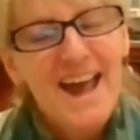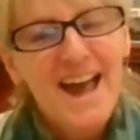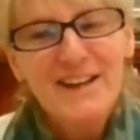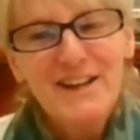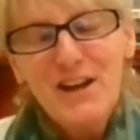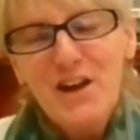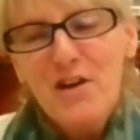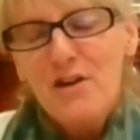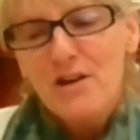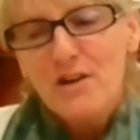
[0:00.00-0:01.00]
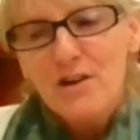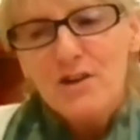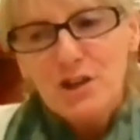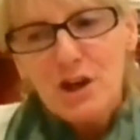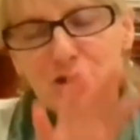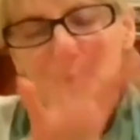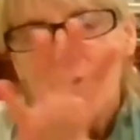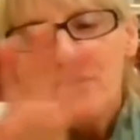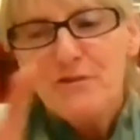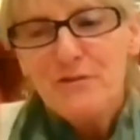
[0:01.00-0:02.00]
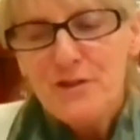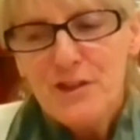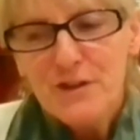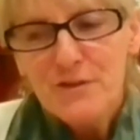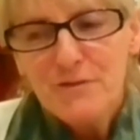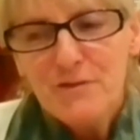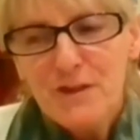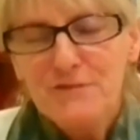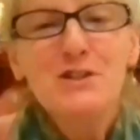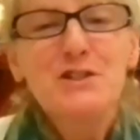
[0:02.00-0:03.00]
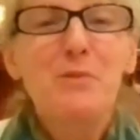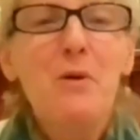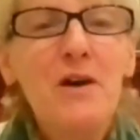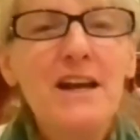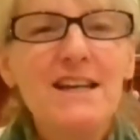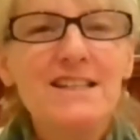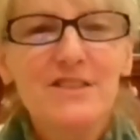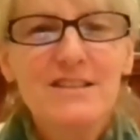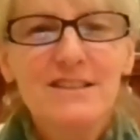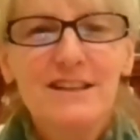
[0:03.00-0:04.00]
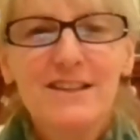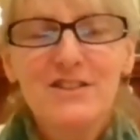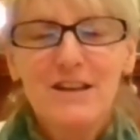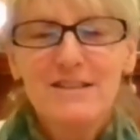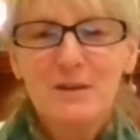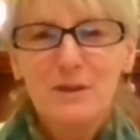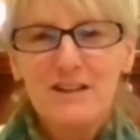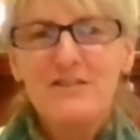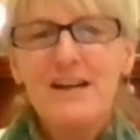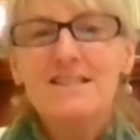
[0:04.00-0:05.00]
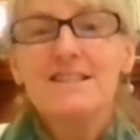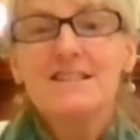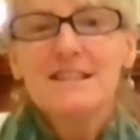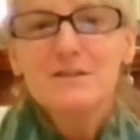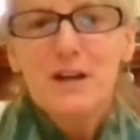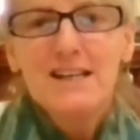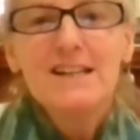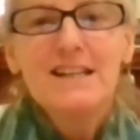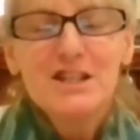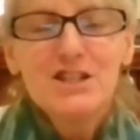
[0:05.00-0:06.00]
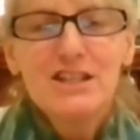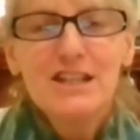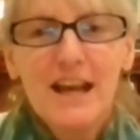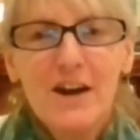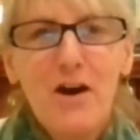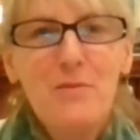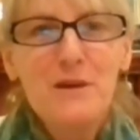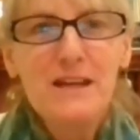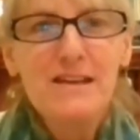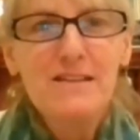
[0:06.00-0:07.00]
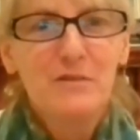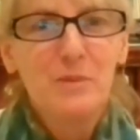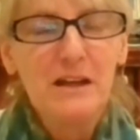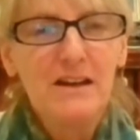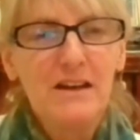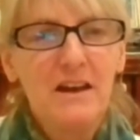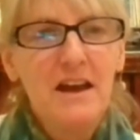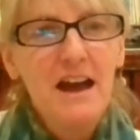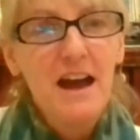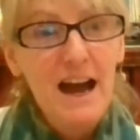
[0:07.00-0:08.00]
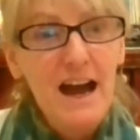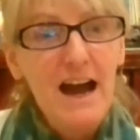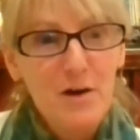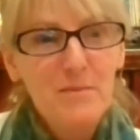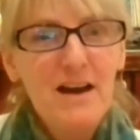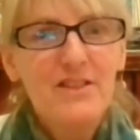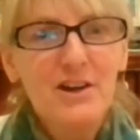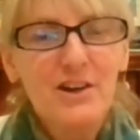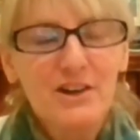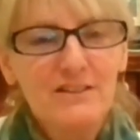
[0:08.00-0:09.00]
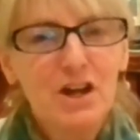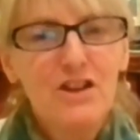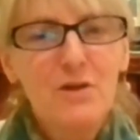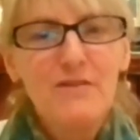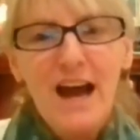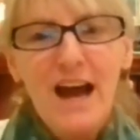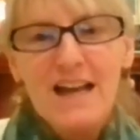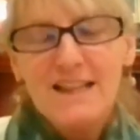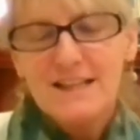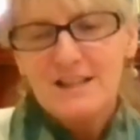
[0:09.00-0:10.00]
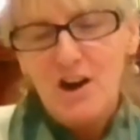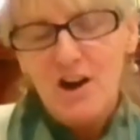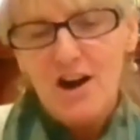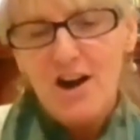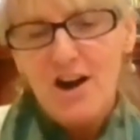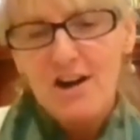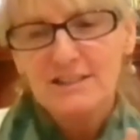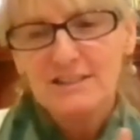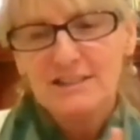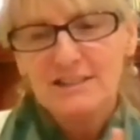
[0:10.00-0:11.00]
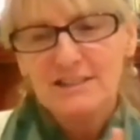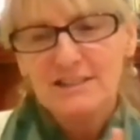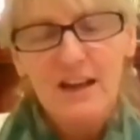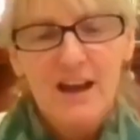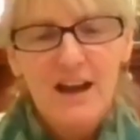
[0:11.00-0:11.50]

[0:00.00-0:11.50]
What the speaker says: And, you know, so the first point of the 6 causes and 1 effect is this recognition that all beings have been our mother, you know, that we've had this long lineage